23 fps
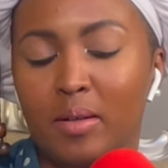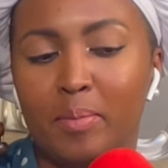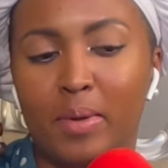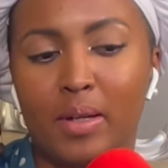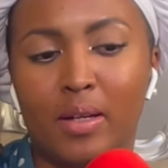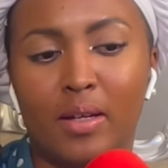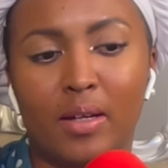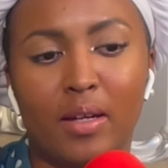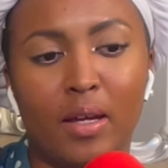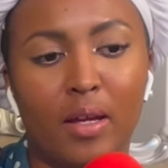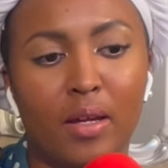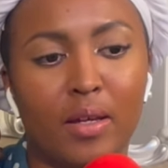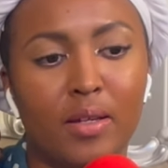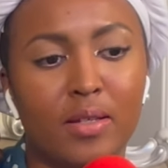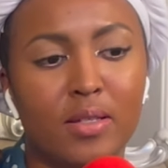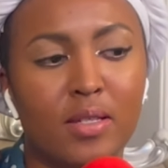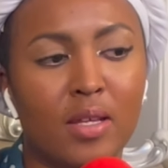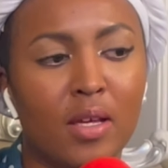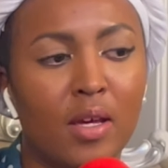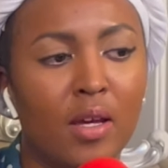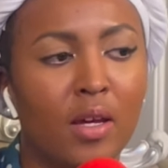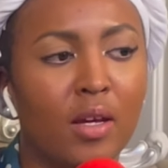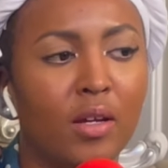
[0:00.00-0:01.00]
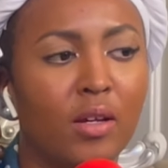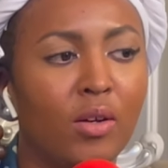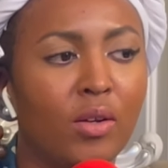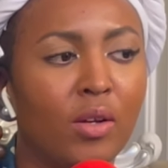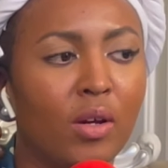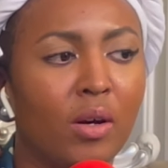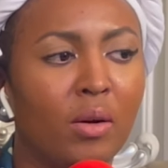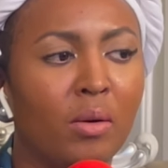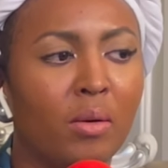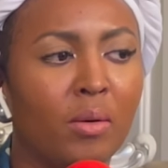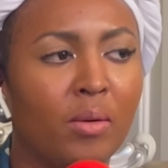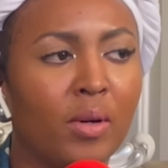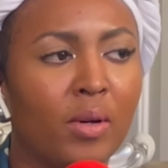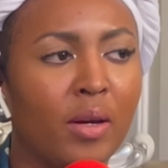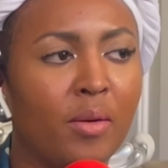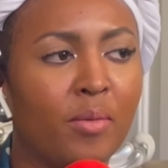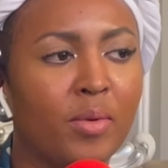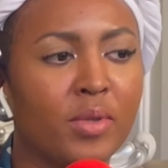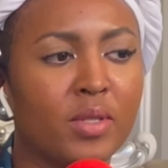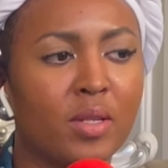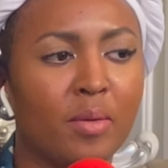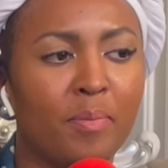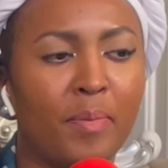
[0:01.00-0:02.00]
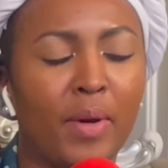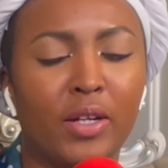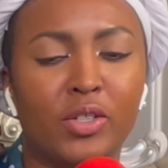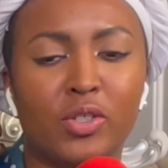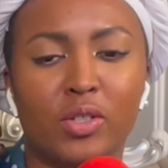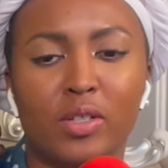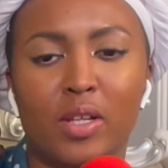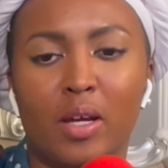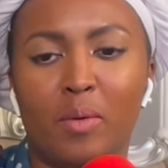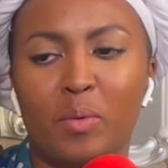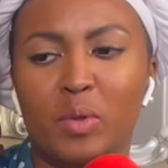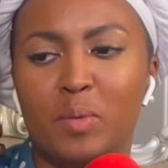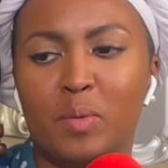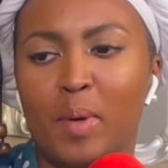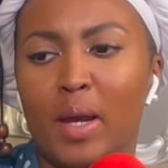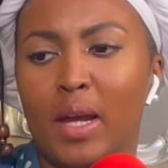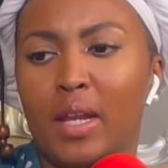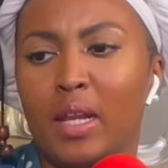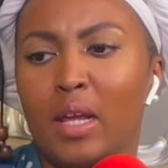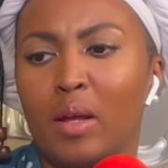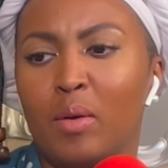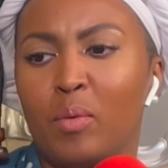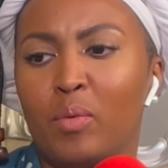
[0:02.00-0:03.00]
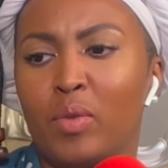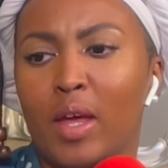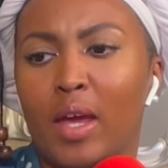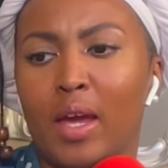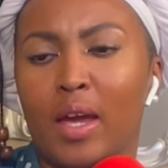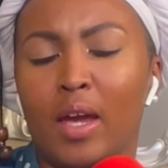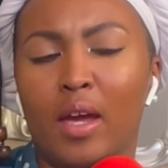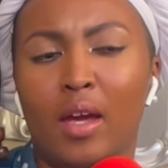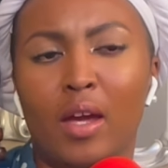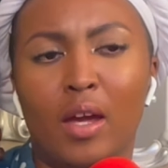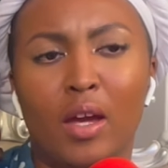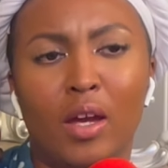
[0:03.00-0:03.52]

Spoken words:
because it was a picture that was painted that